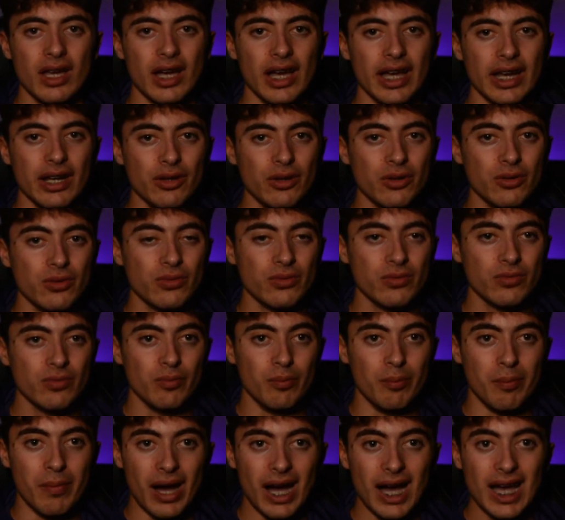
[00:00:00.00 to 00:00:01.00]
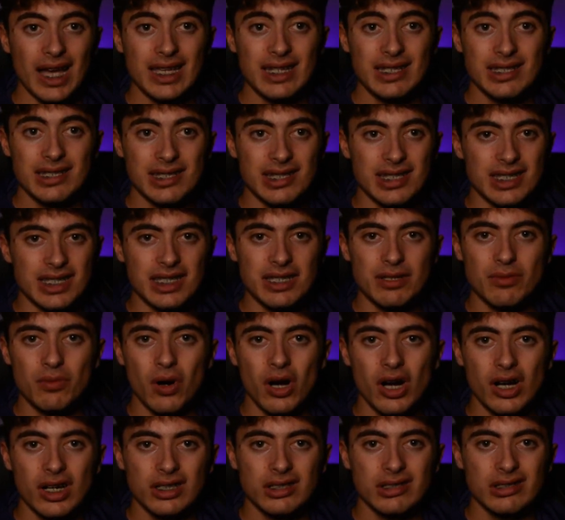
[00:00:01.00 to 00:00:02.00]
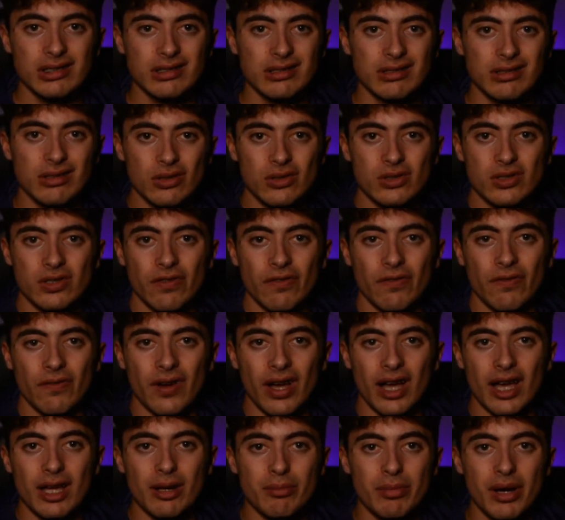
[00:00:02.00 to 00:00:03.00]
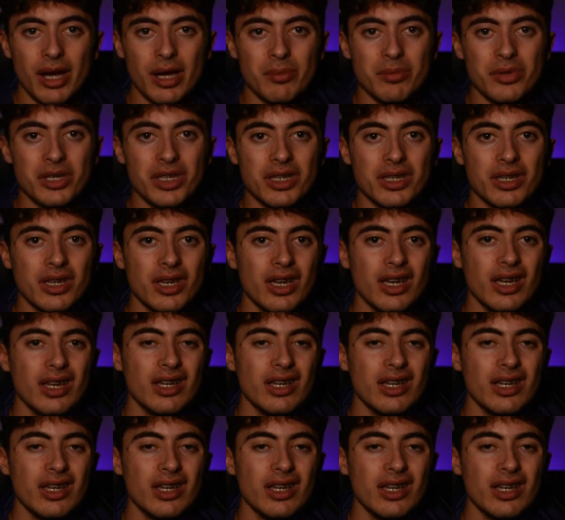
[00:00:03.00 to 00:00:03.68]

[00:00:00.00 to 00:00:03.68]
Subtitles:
I don't mind the Ewoks, those are fine by me.